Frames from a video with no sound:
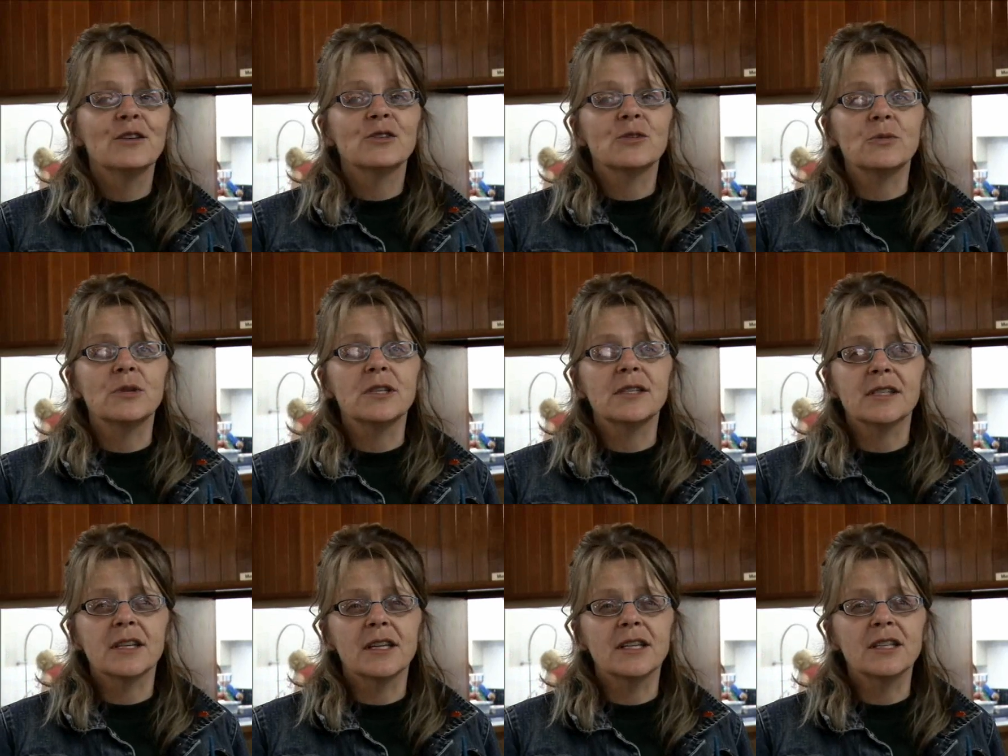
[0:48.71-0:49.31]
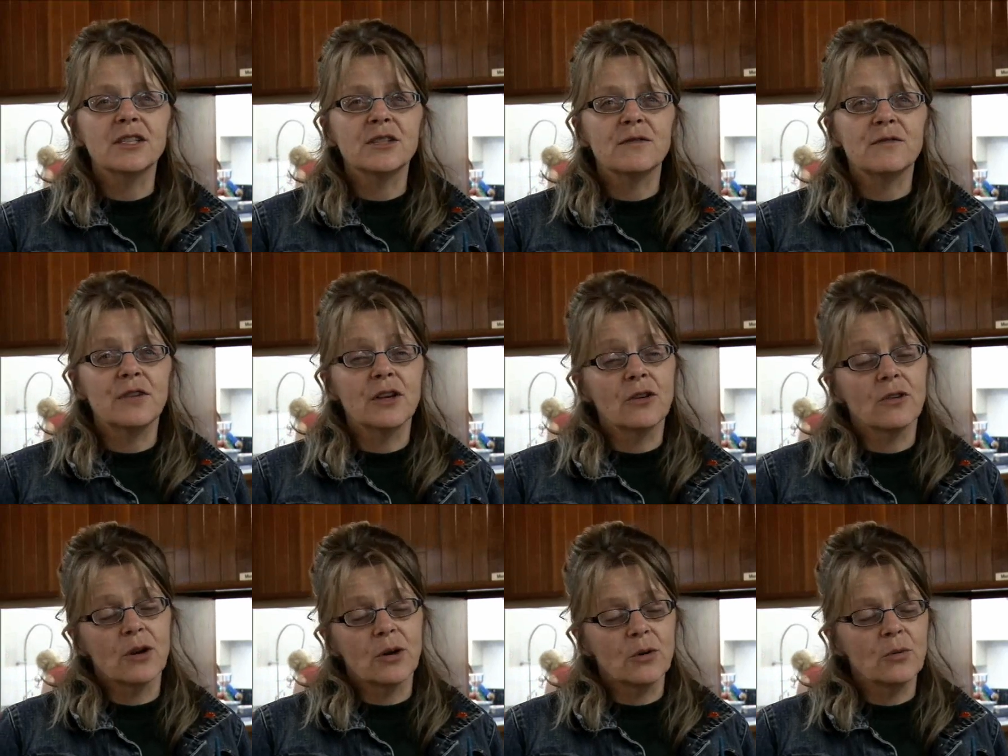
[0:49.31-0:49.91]
So we decided to
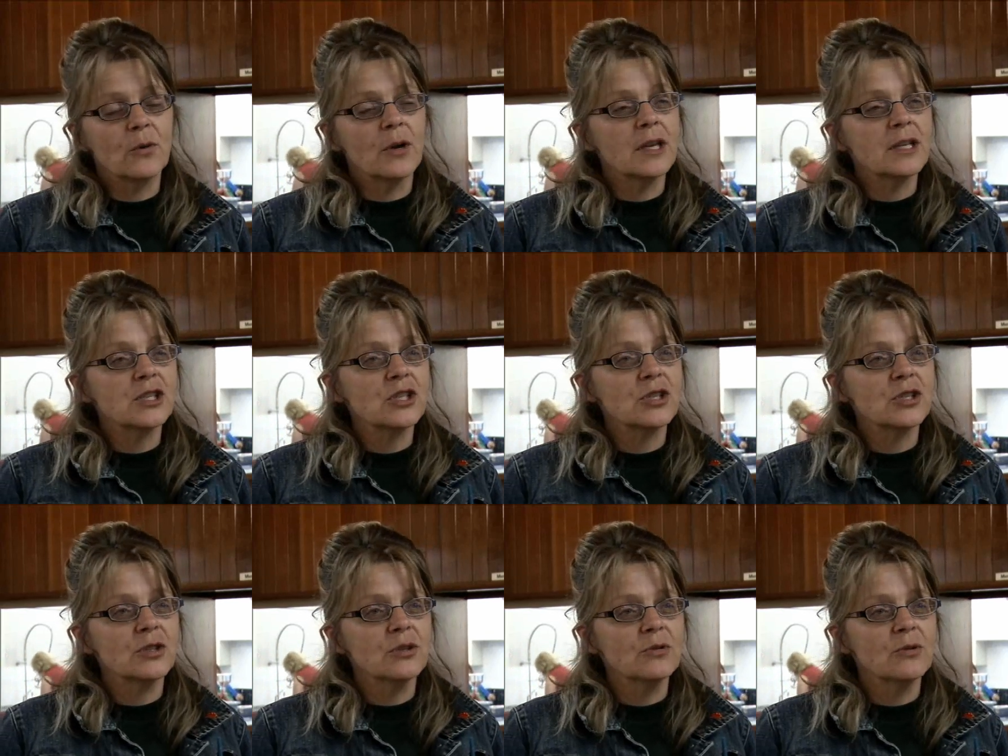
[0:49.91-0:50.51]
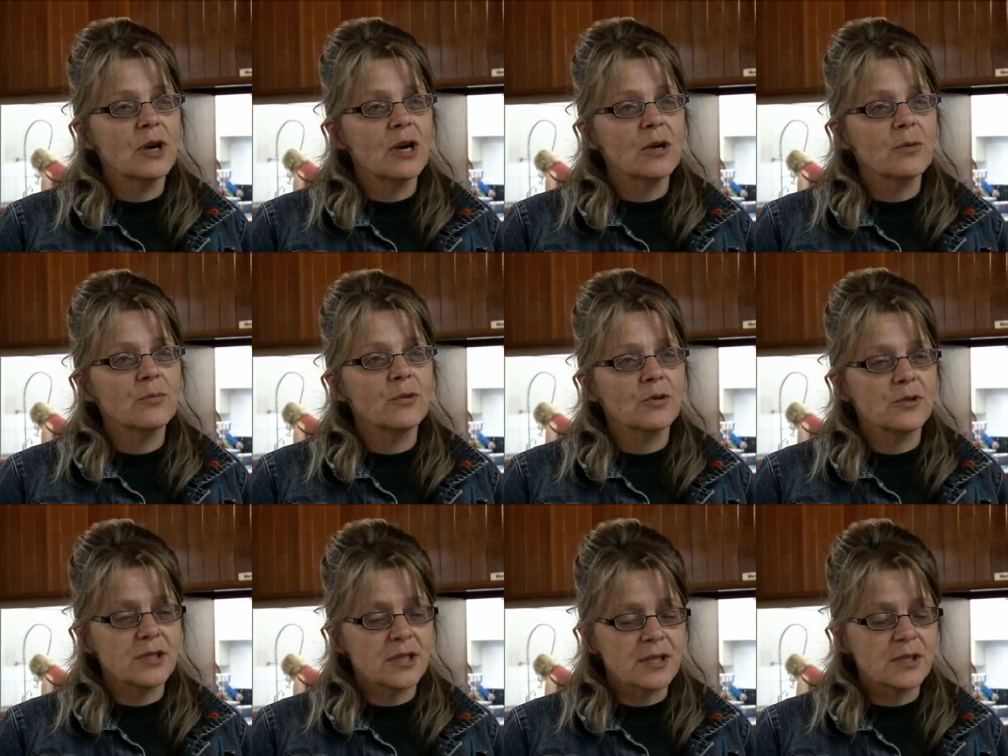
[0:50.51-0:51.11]
figure out a way to uh,
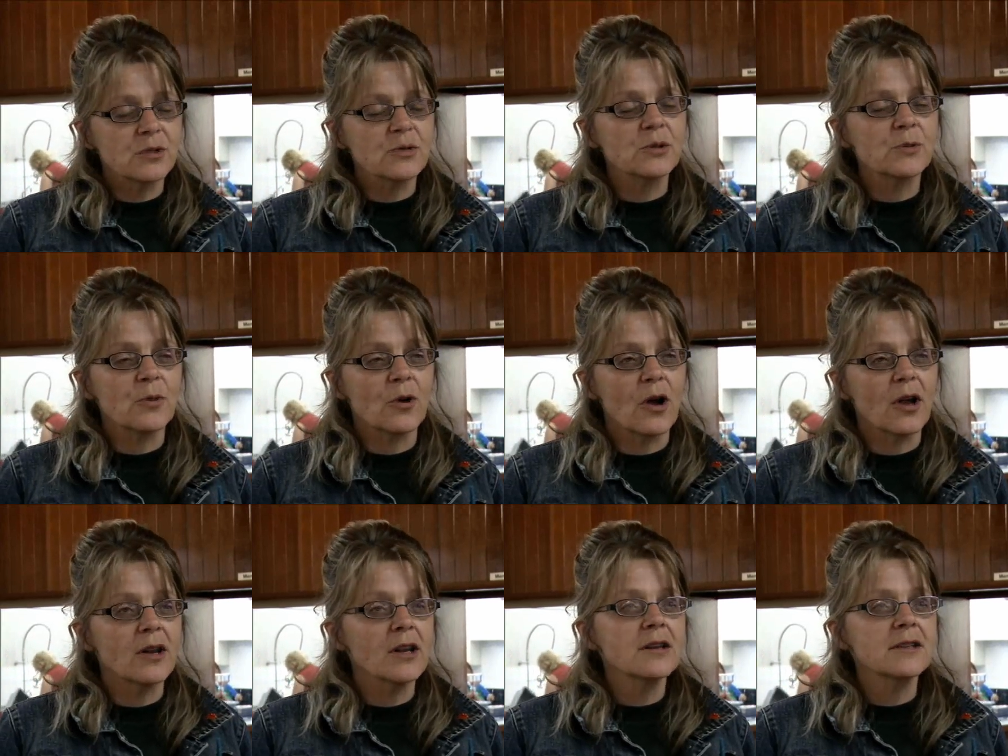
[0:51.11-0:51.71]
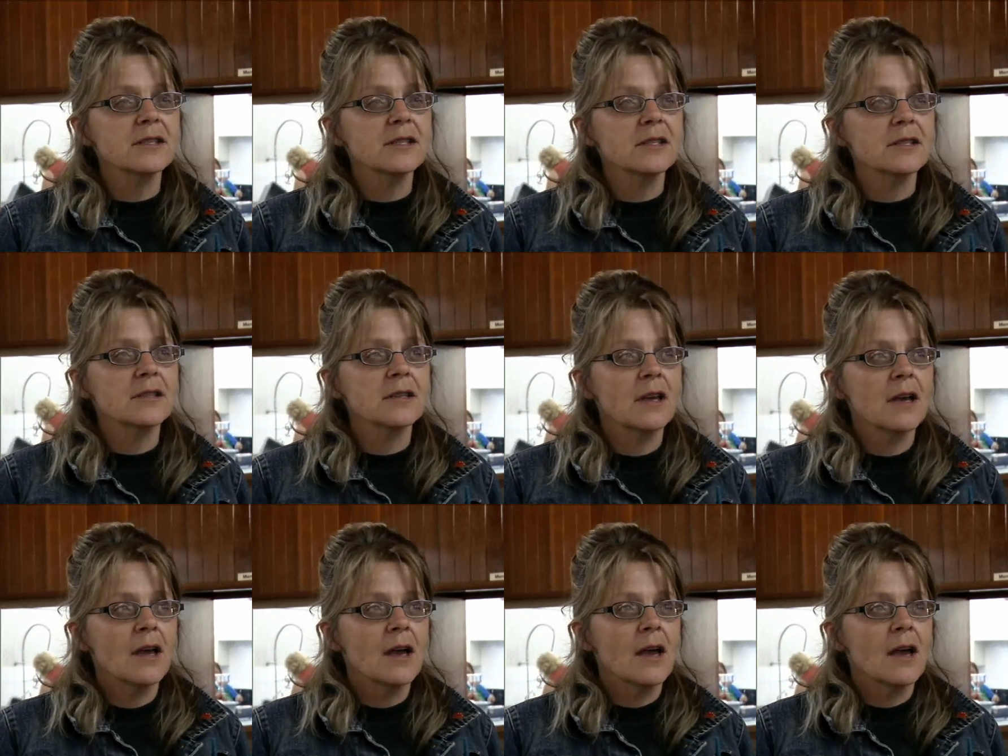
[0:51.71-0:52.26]
process those products.